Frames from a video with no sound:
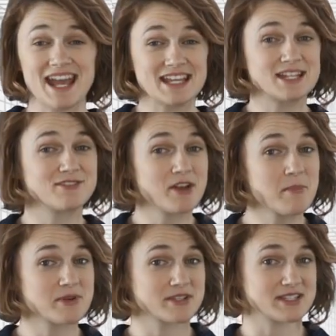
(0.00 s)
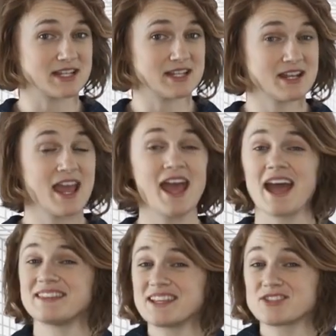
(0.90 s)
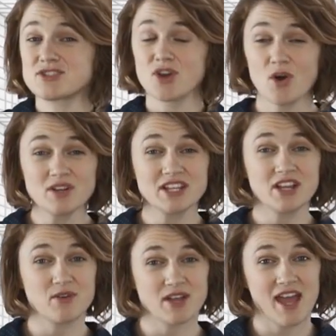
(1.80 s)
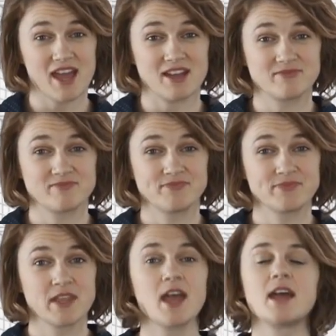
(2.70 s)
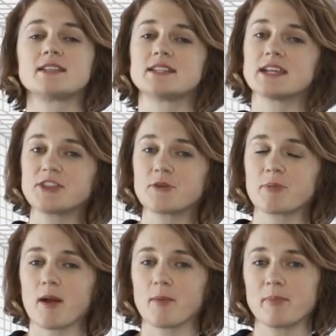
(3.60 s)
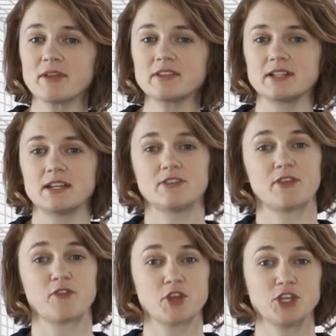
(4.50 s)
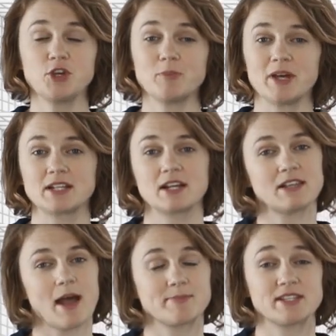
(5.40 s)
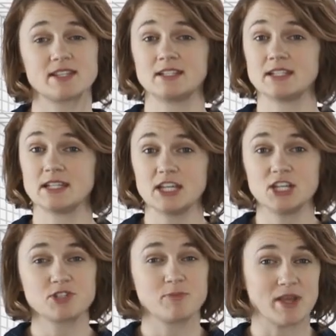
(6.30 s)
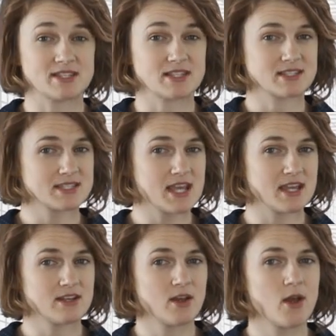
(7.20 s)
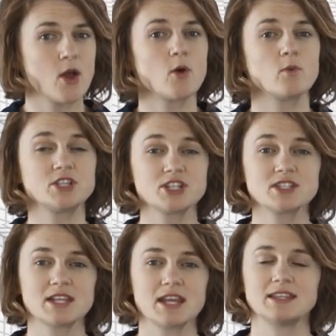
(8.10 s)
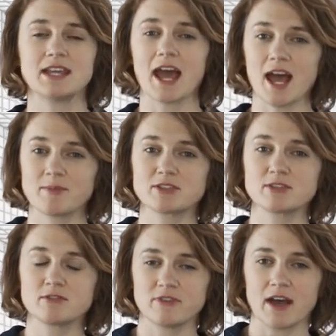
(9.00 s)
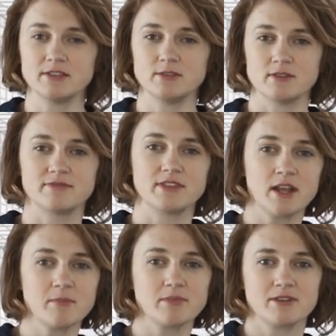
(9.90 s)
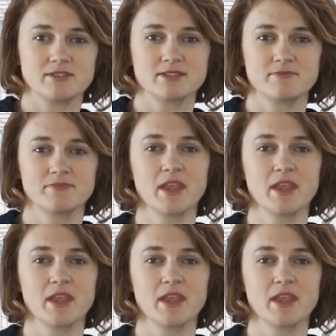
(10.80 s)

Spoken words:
negative numbers in it, and that's totally okay. To get the probability that the qubit collapses into each basic state, we just take the absolute value of the numbers.